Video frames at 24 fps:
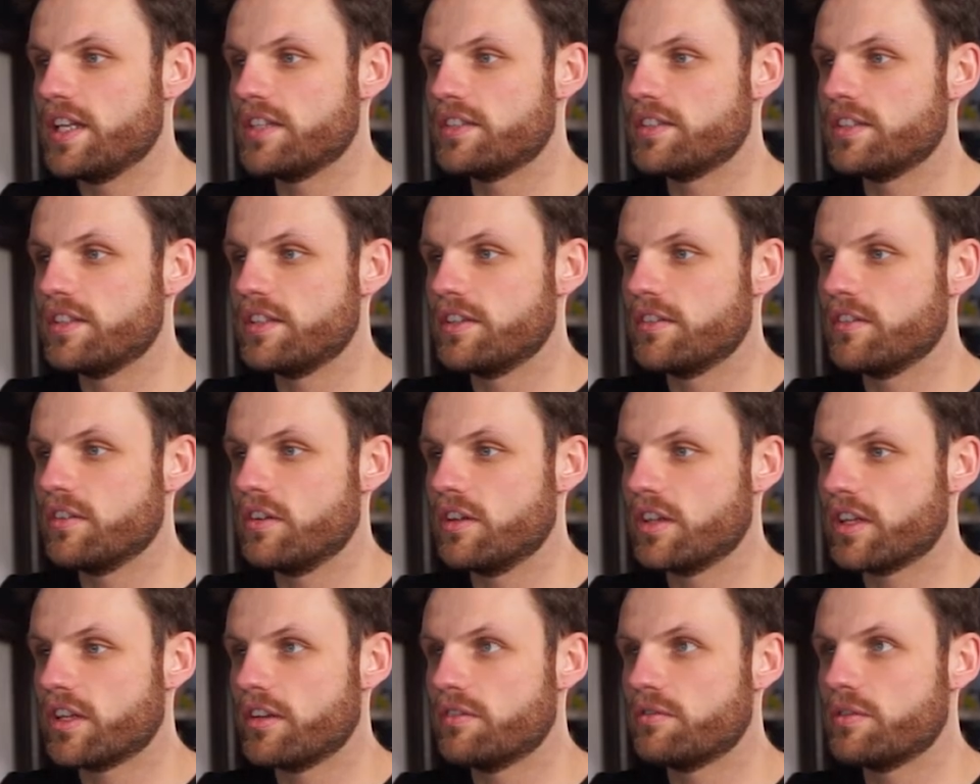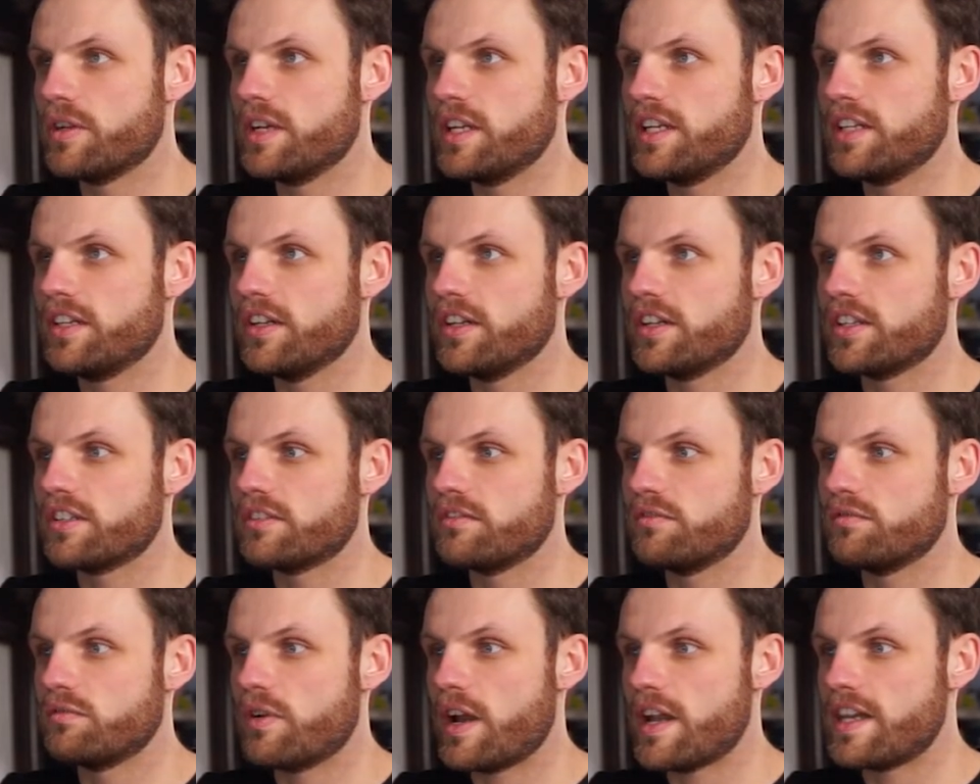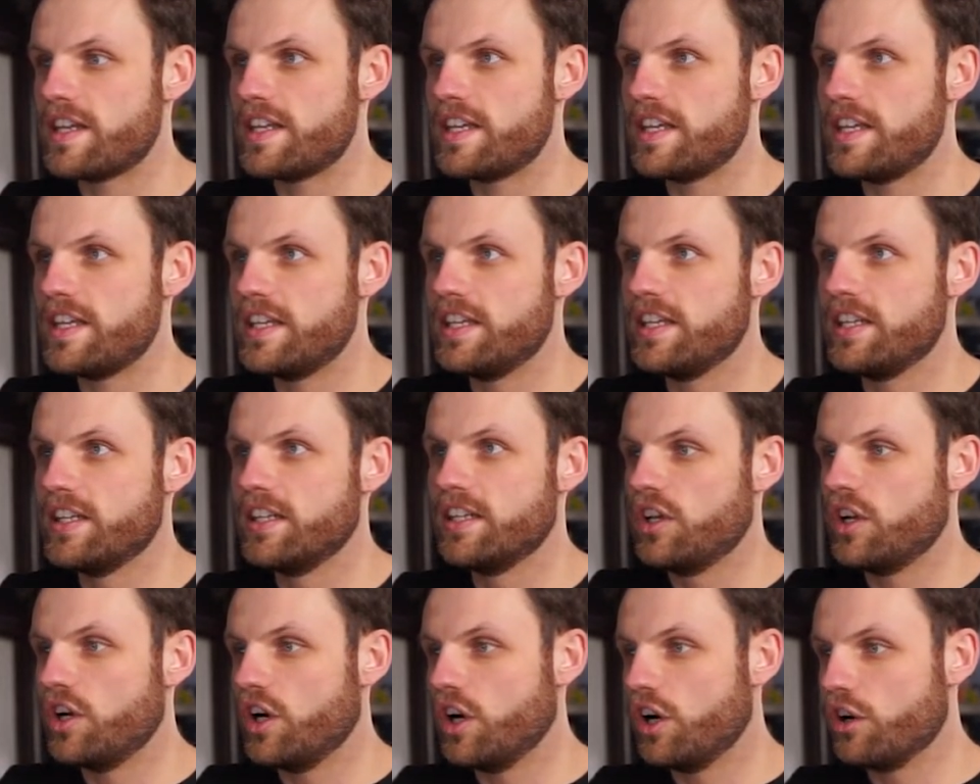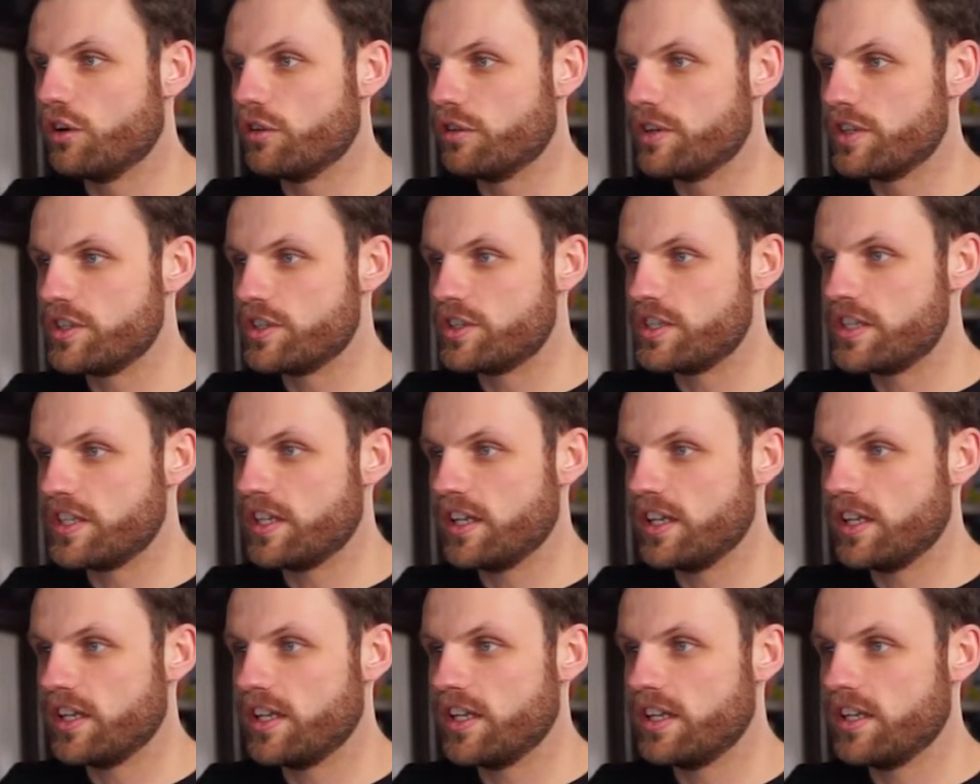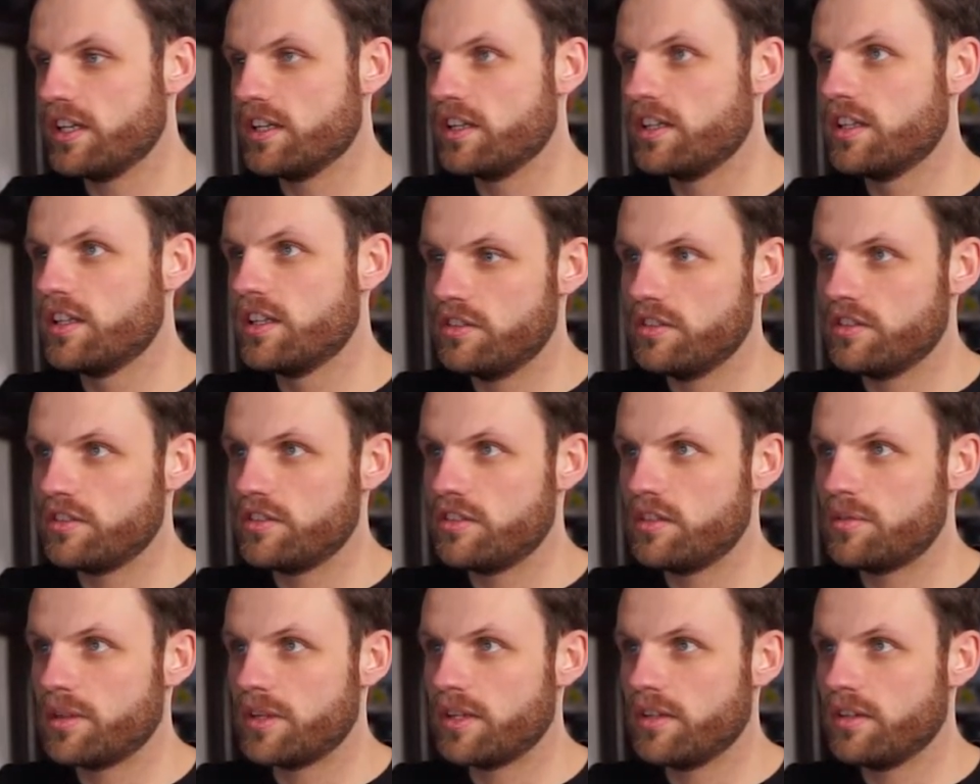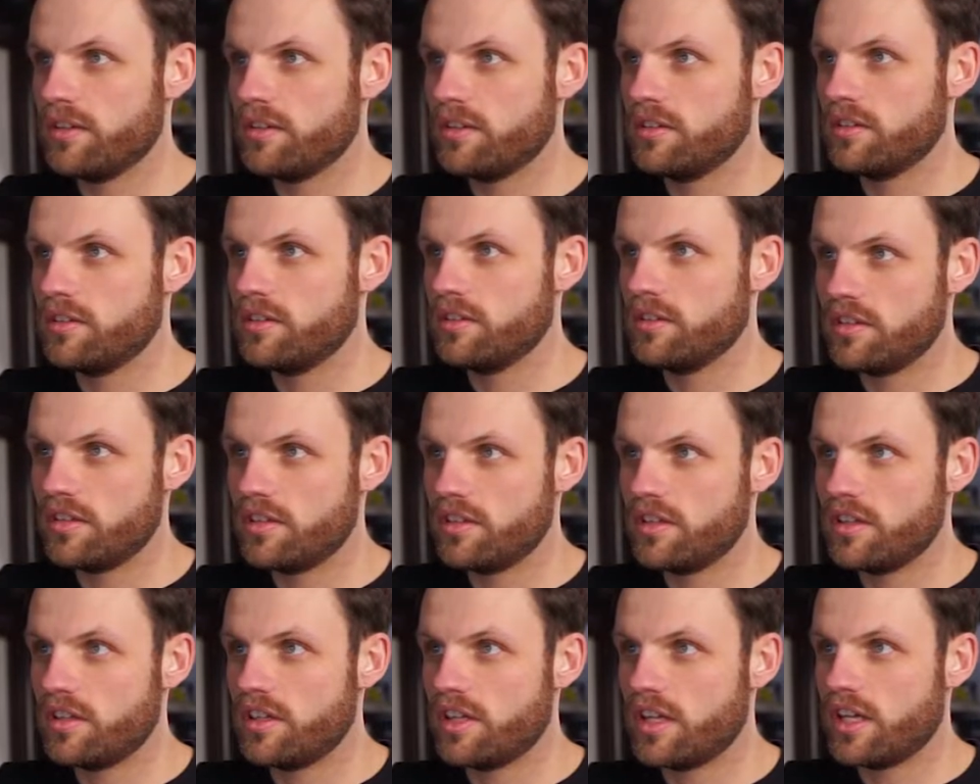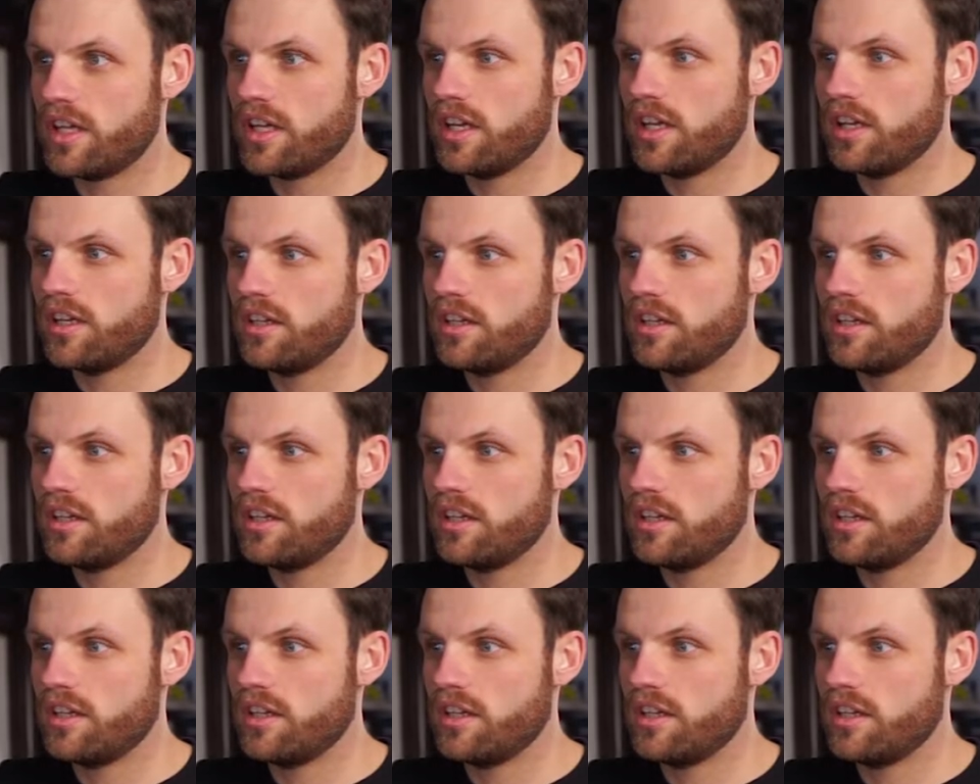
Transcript: So they've got like a really nice reddy, orangey colour just about there.